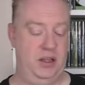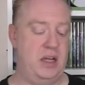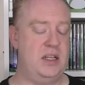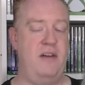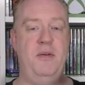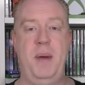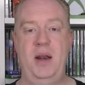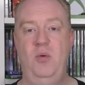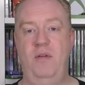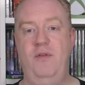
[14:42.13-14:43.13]
It doesn't have the
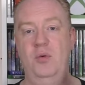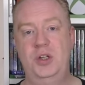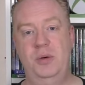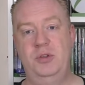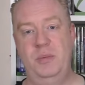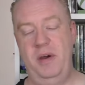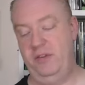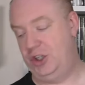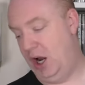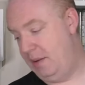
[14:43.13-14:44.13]
manual, unfortunately. It was a bit
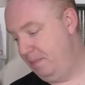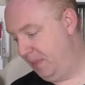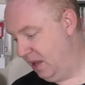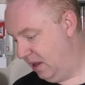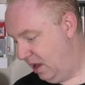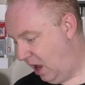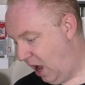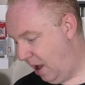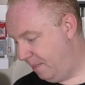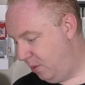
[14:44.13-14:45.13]
of a shame,
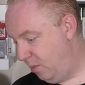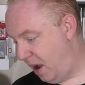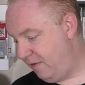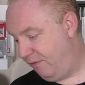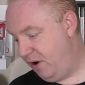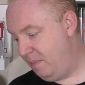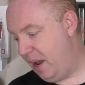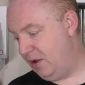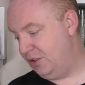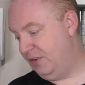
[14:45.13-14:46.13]
but we paid
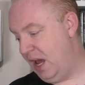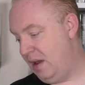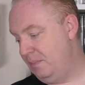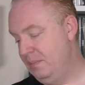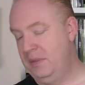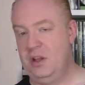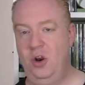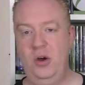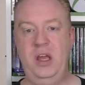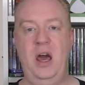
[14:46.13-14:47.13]
£3 for that.
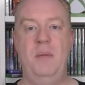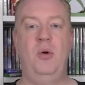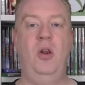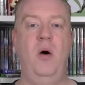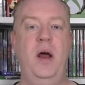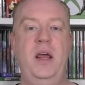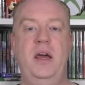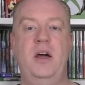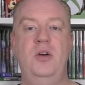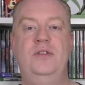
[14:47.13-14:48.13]
Looking it up online,
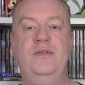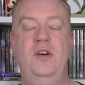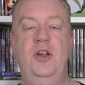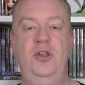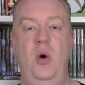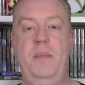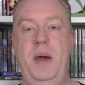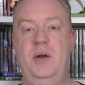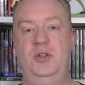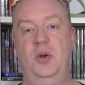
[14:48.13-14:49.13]
it goes for £9 on
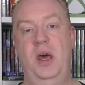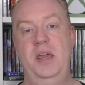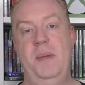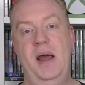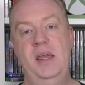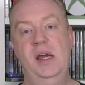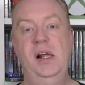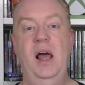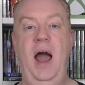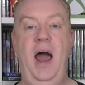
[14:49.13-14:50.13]
eBay,
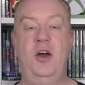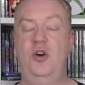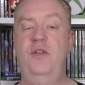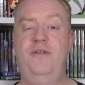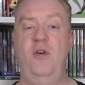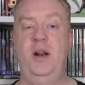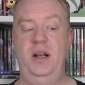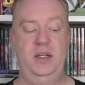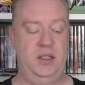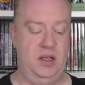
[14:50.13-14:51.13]
and I couldn't find
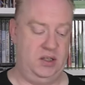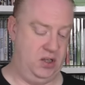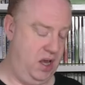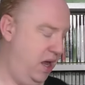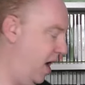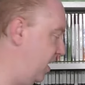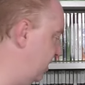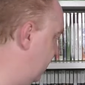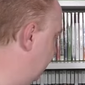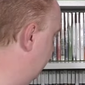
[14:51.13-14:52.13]
it listed at
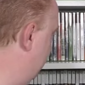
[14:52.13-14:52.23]
CEX.